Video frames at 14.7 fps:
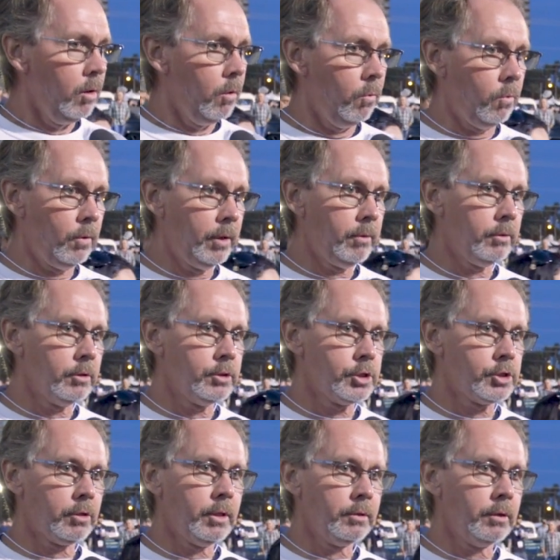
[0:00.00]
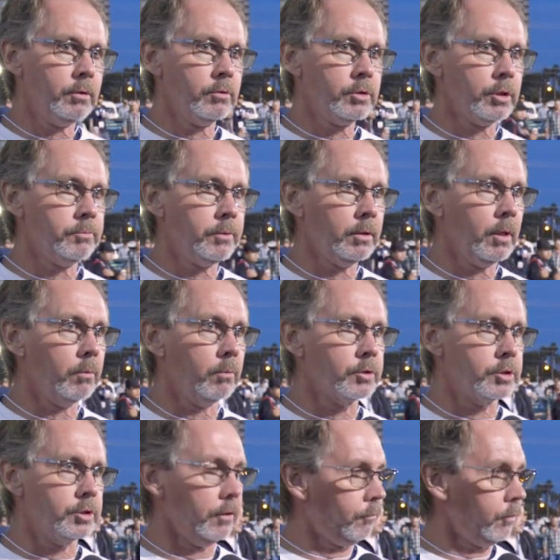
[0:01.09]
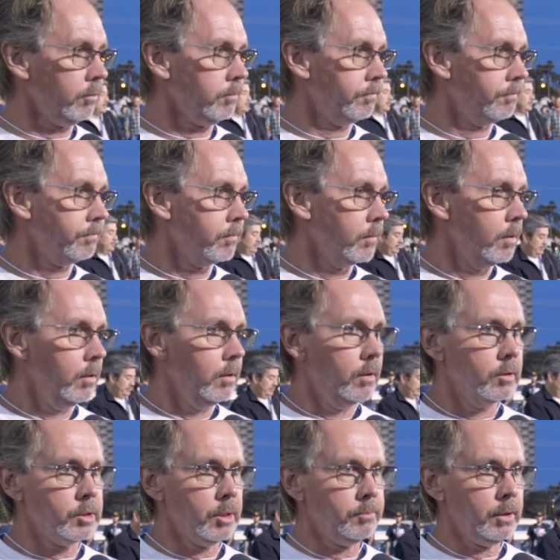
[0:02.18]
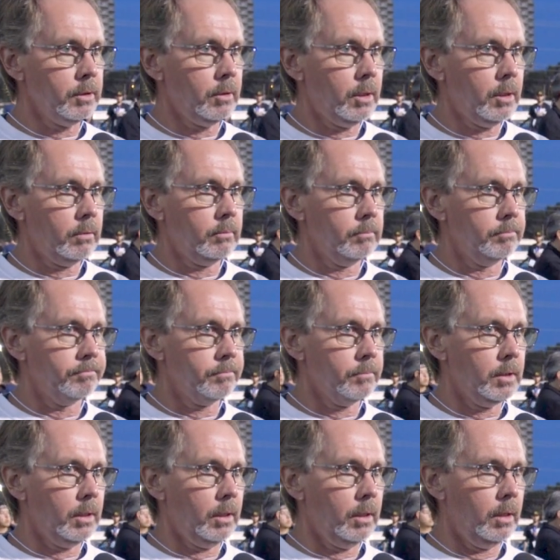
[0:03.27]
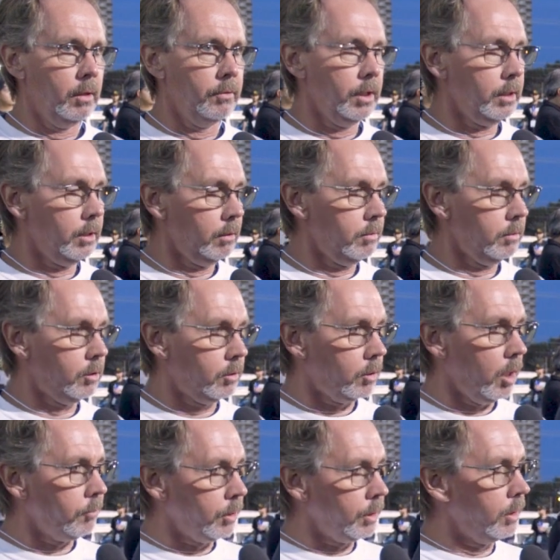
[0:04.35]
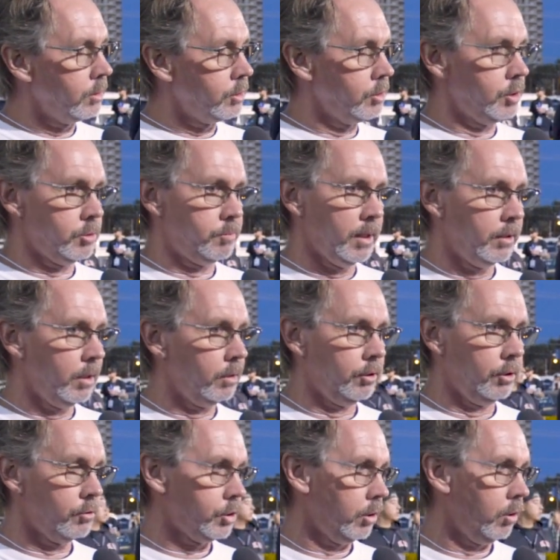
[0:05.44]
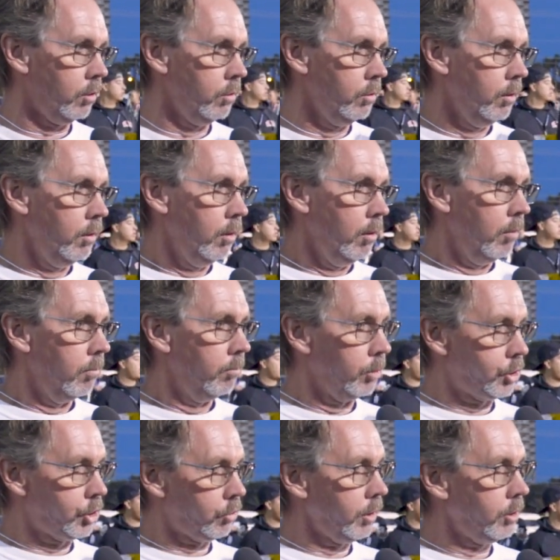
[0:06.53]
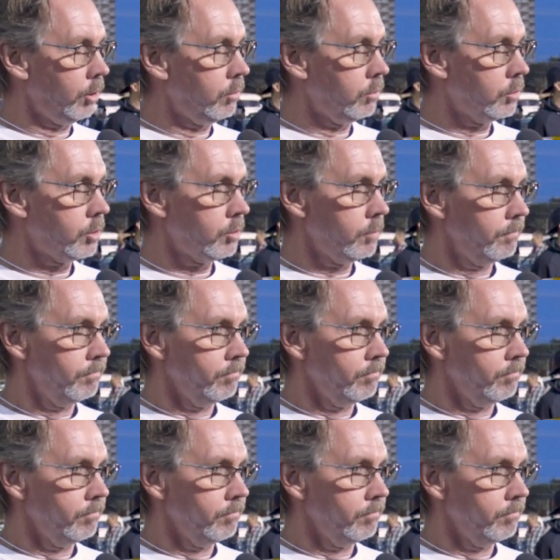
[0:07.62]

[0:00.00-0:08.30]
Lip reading: We were just trying to do something that was different, something that the coupling engines has been done years ago, but street use